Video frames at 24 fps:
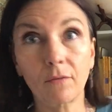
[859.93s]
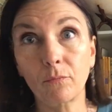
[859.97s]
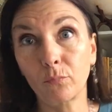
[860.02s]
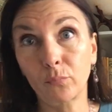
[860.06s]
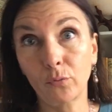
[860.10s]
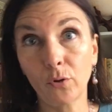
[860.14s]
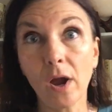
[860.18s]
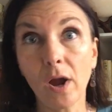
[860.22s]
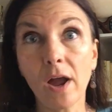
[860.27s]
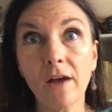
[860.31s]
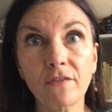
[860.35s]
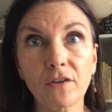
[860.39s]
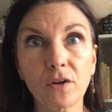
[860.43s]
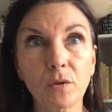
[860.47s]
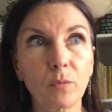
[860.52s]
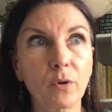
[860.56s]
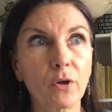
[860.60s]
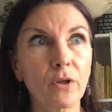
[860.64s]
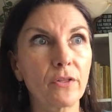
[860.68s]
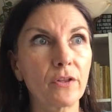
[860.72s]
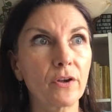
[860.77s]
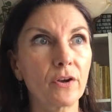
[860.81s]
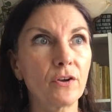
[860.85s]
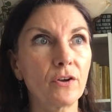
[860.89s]

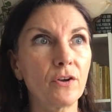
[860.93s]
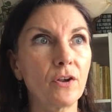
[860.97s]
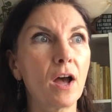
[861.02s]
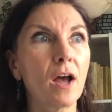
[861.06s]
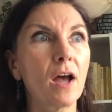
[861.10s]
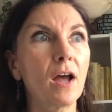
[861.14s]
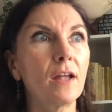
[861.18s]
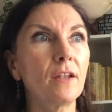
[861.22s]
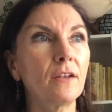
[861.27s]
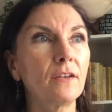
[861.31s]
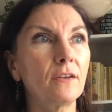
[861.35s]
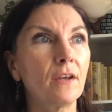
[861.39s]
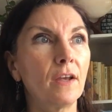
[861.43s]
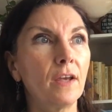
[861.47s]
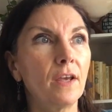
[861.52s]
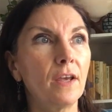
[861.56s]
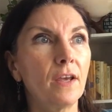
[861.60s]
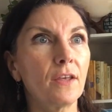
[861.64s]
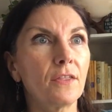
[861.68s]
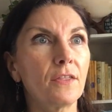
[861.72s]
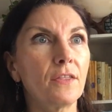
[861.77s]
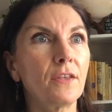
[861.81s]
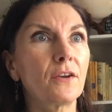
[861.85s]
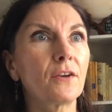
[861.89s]
profitable, the
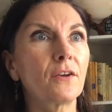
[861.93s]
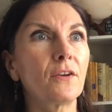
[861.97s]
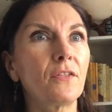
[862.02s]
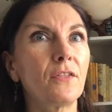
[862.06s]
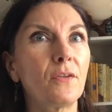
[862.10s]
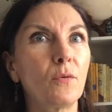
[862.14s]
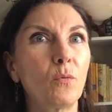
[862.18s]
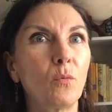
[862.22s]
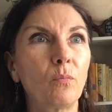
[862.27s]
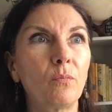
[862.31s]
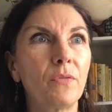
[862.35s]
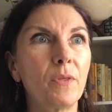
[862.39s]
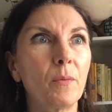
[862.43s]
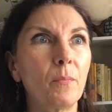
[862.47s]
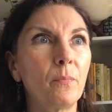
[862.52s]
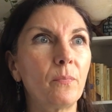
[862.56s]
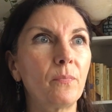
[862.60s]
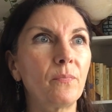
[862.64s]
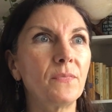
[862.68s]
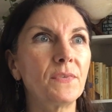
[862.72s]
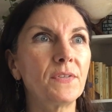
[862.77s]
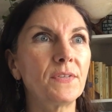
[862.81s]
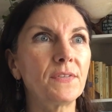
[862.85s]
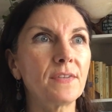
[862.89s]

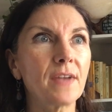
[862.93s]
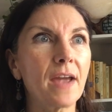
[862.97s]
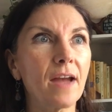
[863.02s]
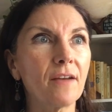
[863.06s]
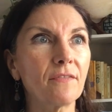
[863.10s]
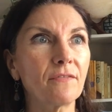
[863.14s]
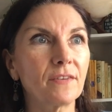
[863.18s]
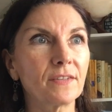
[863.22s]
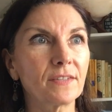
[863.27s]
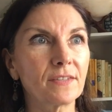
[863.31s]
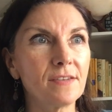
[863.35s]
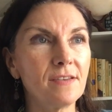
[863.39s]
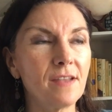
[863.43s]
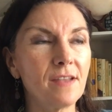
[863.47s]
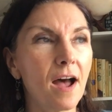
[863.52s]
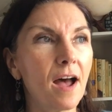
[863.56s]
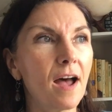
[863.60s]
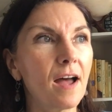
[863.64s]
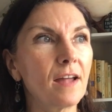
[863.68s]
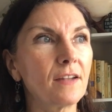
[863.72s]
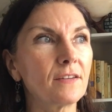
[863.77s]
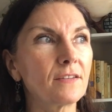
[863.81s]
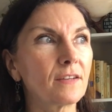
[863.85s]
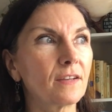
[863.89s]
staff is
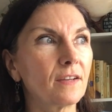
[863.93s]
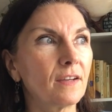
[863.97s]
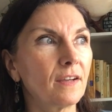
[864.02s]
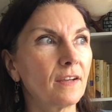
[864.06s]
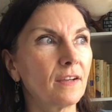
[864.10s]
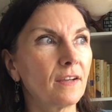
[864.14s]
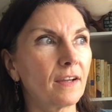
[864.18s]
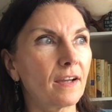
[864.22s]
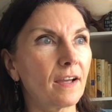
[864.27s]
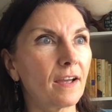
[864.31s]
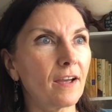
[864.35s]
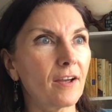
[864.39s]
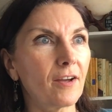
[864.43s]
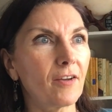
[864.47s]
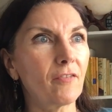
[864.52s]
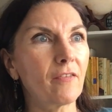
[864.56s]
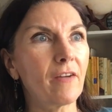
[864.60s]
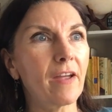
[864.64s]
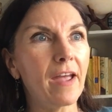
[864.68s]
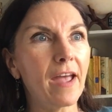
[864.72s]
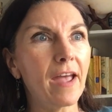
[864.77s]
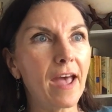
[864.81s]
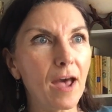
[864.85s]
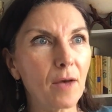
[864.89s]
not
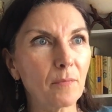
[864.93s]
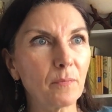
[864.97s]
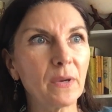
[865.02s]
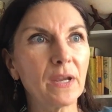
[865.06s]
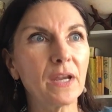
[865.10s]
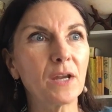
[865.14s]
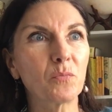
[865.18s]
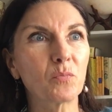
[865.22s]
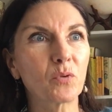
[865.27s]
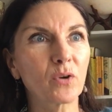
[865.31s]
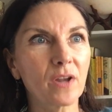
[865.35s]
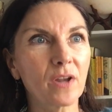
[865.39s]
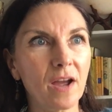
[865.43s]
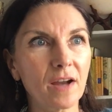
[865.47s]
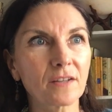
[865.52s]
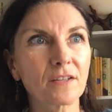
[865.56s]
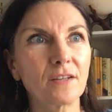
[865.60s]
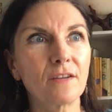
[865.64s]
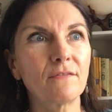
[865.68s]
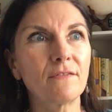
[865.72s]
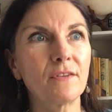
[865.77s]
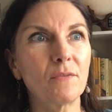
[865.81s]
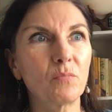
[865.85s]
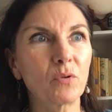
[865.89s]
happy and
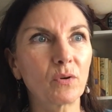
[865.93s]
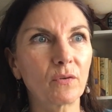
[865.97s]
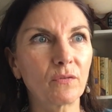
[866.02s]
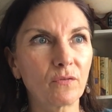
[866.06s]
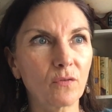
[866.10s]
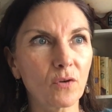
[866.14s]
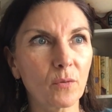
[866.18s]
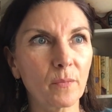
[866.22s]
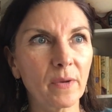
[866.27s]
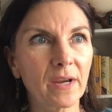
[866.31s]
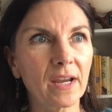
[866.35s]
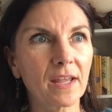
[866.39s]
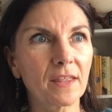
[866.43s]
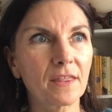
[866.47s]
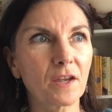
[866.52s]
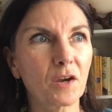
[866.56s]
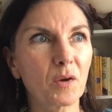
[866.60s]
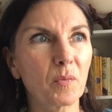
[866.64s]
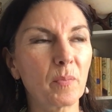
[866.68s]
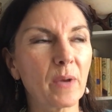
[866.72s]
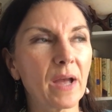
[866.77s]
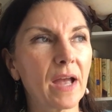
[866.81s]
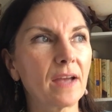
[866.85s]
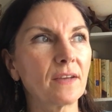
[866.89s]
productive and performing at
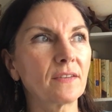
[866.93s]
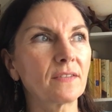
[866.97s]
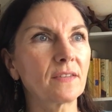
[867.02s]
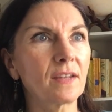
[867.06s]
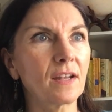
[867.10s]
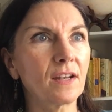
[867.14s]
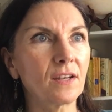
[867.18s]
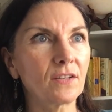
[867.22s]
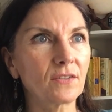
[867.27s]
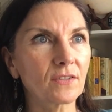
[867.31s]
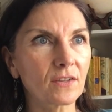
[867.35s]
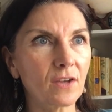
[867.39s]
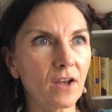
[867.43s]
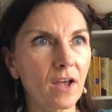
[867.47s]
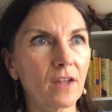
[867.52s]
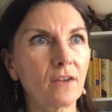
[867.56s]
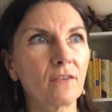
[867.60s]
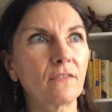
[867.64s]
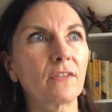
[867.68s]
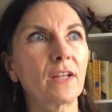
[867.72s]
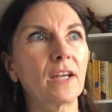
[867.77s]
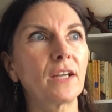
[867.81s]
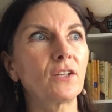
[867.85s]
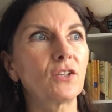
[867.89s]
their best, and it's kind
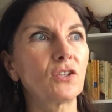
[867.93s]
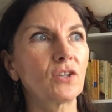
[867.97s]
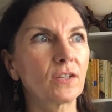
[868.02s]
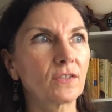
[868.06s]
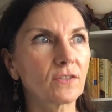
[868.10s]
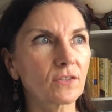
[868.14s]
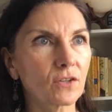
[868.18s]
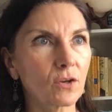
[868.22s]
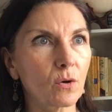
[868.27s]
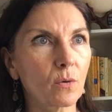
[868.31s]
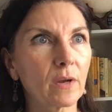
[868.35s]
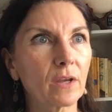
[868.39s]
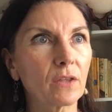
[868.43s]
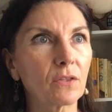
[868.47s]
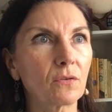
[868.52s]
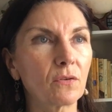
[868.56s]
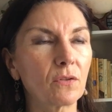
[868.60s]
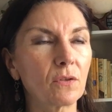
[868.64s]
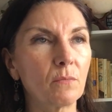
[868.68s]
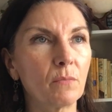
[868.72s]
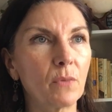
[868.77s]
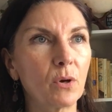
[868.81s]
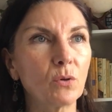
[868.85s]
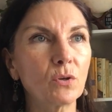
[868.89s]
of like just going through
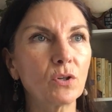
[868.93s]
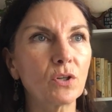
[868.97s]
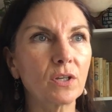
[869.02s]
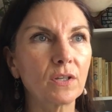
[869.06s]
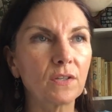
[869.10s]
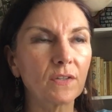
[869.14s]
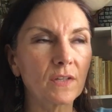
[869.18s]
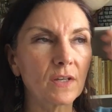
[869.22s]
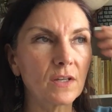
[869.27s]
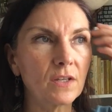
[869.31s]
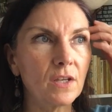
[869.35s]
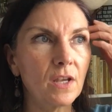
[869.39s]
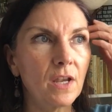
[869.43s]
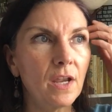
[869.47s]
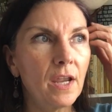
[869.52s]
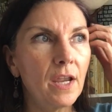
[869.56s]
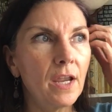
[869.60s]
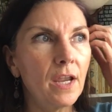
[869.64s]
the motions. And